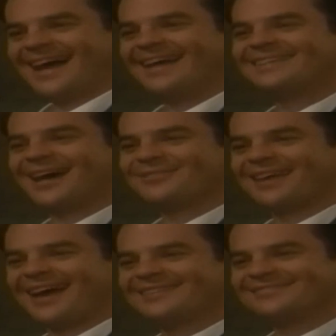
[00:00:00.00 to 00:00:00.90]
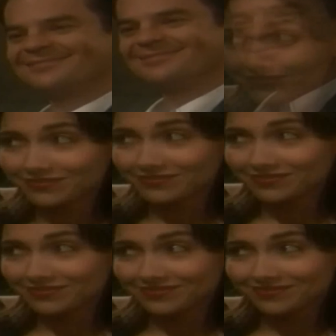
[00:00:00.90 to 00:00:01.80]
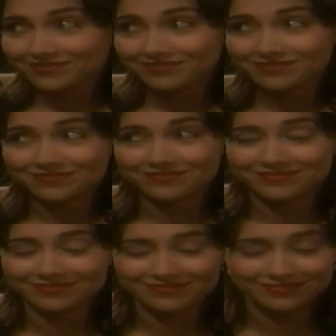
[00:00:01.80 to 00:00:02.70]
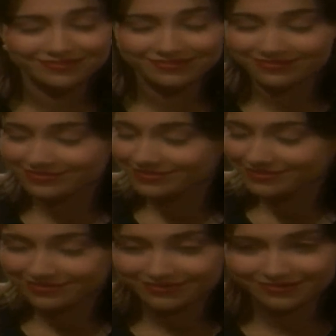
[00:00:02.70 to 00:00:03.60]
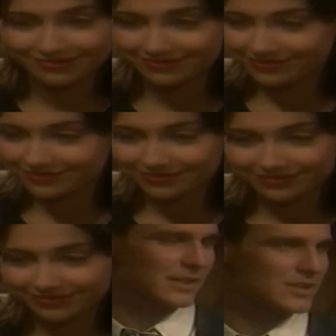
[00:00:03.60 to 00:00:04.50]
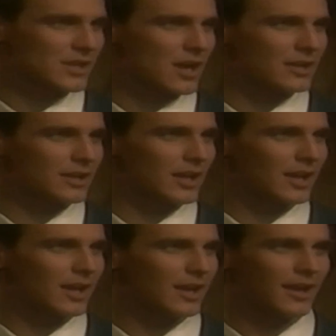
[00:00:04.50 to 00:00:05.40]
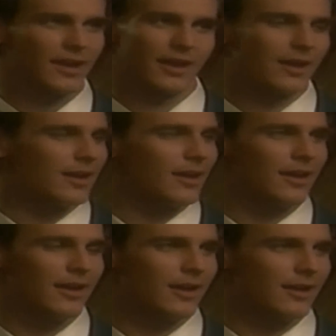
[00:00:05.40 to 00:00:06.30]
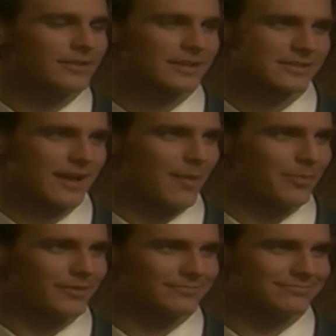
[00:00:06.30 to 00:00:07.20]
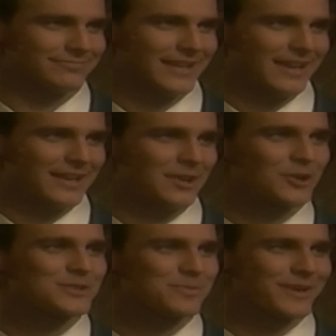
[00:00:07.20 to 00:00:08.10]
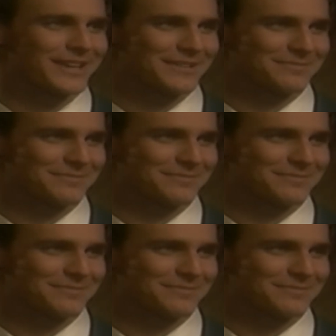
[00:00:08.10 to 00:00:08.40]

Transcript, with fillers: I doubt that. You're probably right. And as far as losing's concerned, it doesn't happen. Not to me.